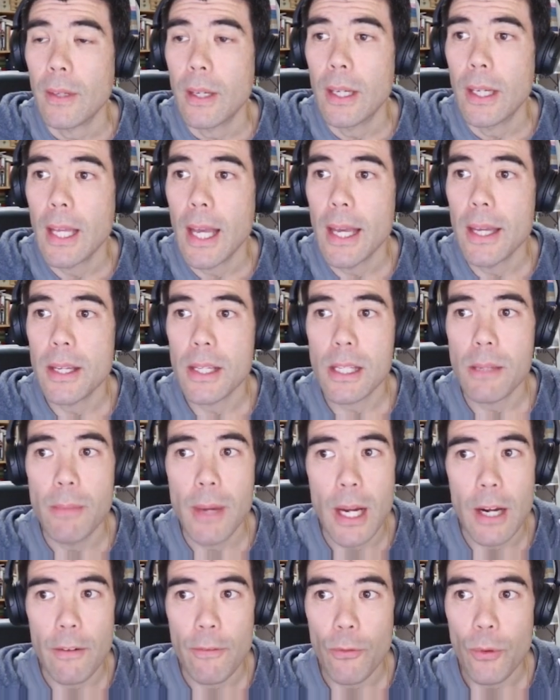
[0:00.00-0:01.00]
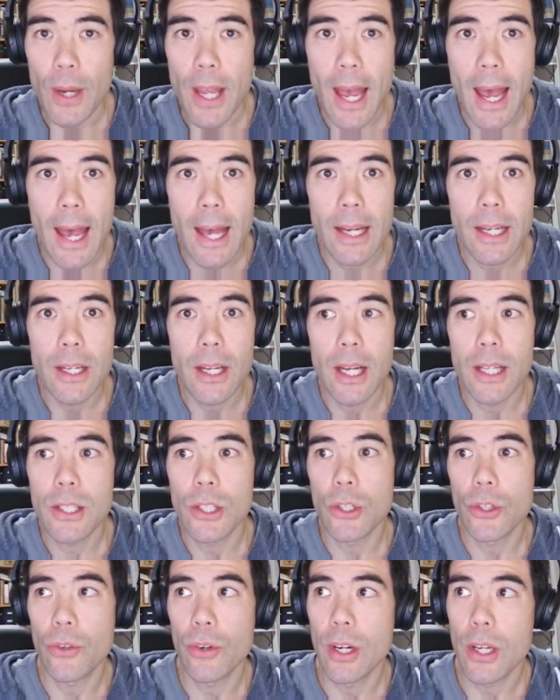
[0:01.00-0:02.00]
Okay, it doesn't matter if we add
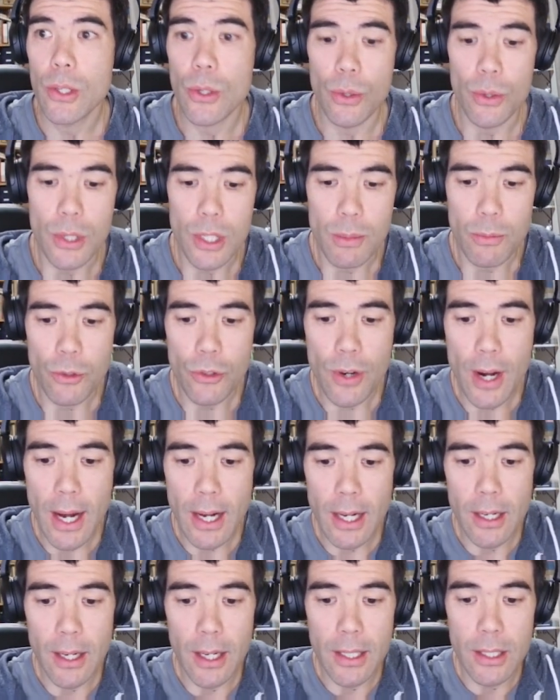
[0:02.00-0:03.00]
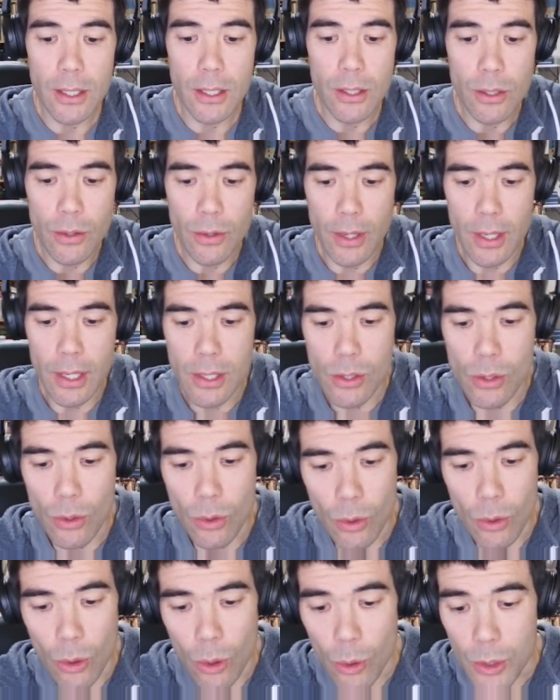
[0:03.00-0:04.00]
90 degrees or subtract 90 degrees
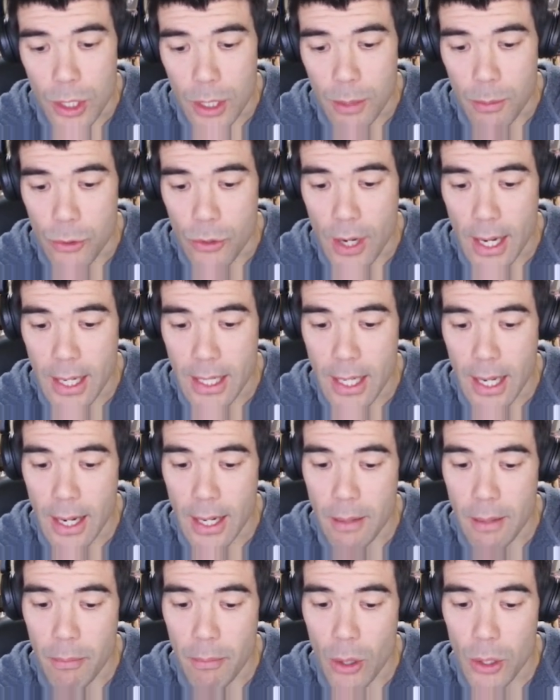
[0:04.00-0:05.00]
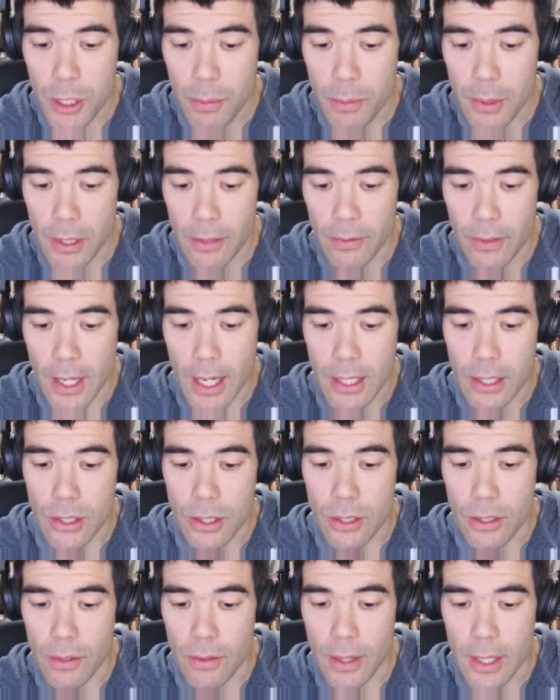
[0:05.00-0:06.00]
or subtract any multiple of
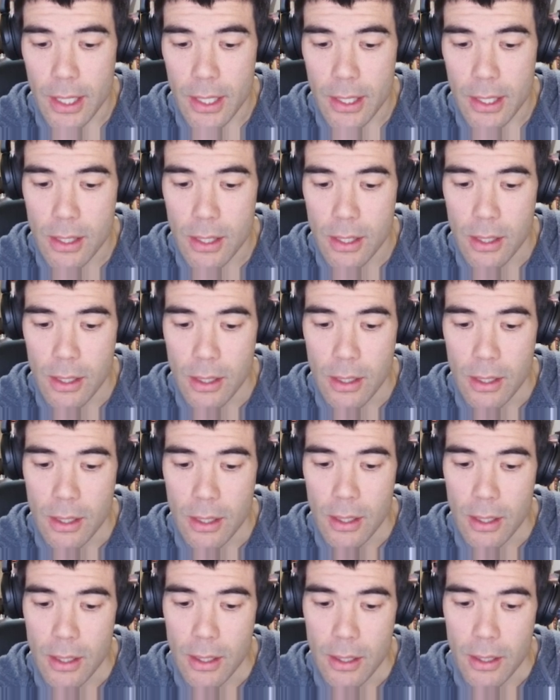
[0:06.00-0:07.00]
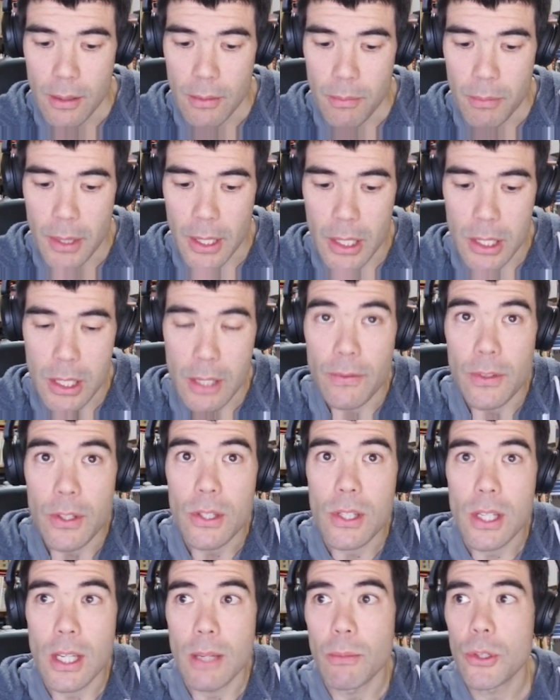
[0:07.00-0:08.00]
90 degrees. Because of the
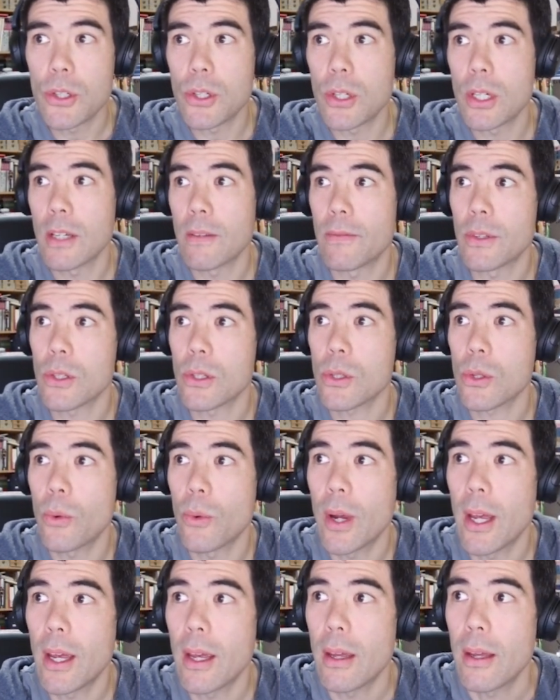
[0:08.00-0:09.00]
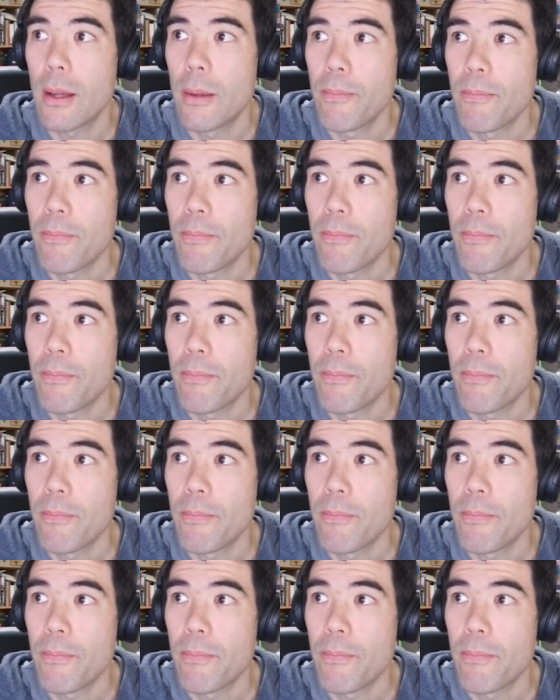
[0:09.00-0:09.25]
symmetry of the square,